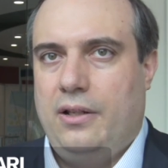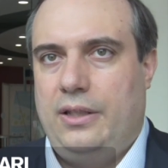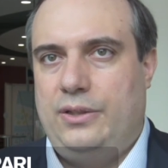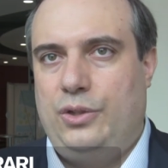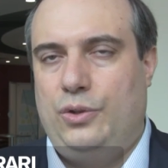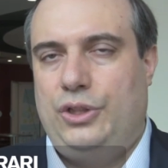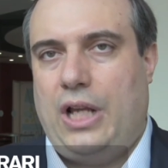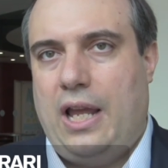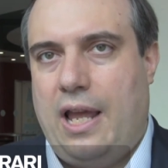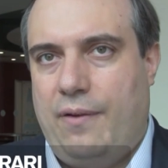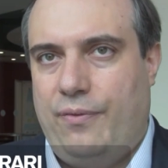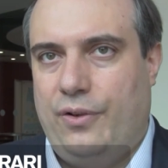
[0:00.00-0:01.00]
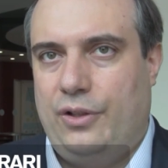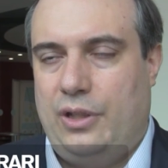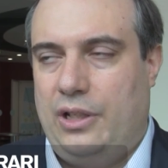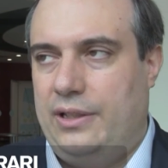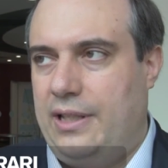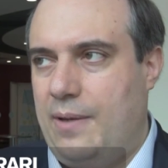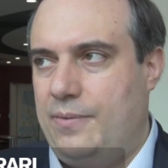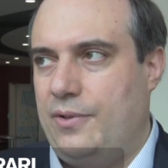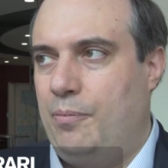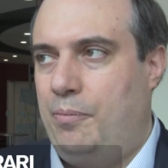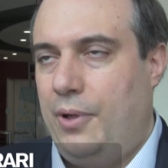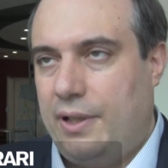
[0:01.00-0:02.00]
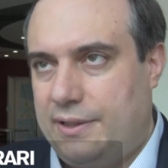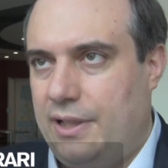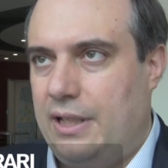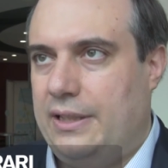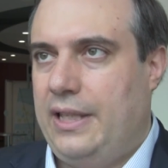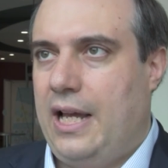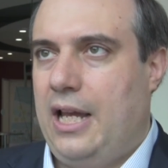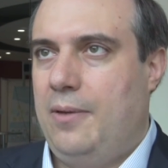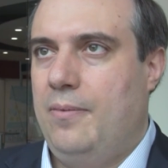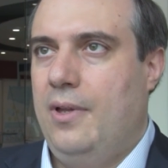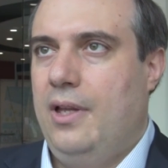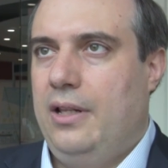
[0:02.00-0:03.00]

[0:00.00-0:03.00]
this huge effort in terms of personal time